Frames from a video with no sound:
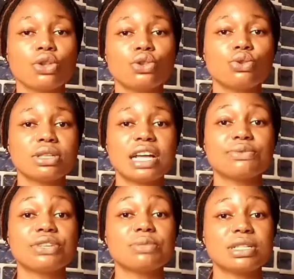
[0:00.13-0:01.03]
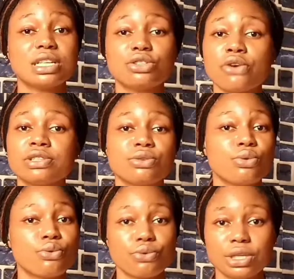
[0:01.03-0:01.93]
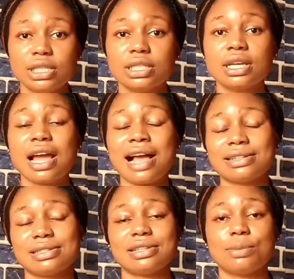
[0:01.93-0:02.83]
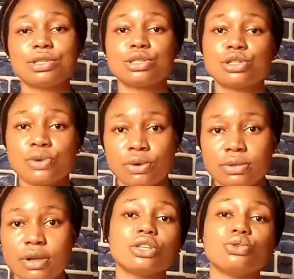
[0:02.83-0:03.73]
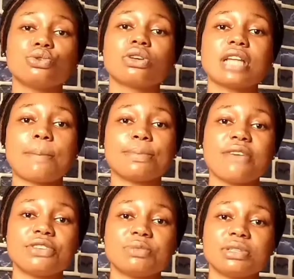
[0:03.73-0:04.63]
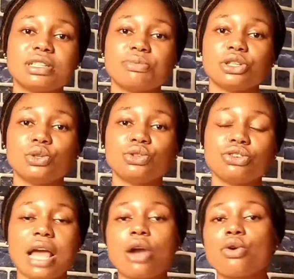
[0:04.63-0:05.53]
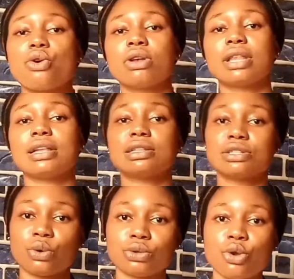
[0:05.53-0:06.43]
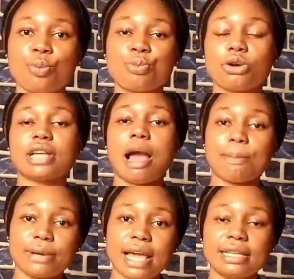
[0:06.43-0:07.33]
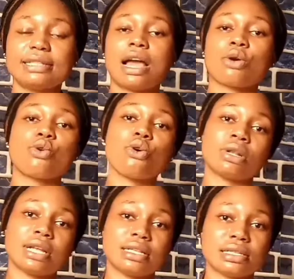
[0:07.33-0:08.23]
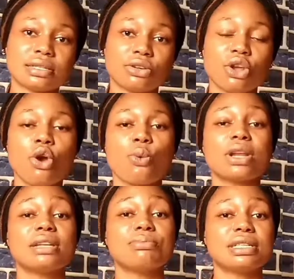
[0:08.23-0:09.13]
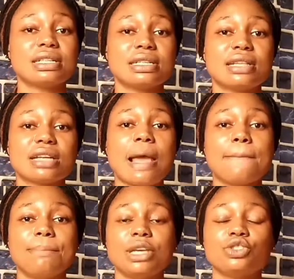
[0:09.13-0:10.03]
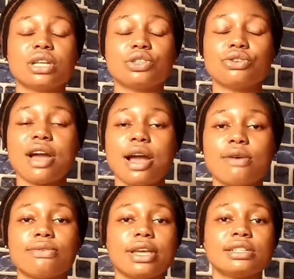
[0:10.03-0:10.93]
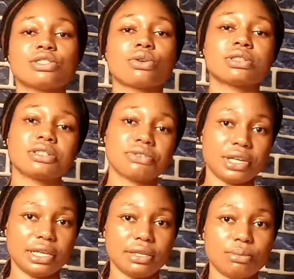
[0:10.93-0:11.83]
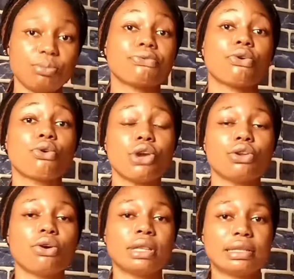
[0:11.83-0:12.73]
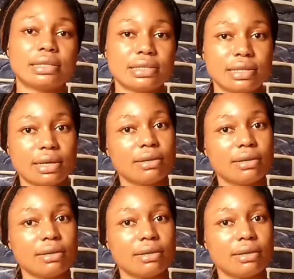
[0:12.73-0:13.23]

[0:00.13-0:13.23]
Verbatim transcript: Know that vitamin C doesn't really accept sun. Do not apply vitamin C body lotion and go under the sun, but apply it and go under the sun. What it means is that make sure that you have a sunscreen before going under the sun.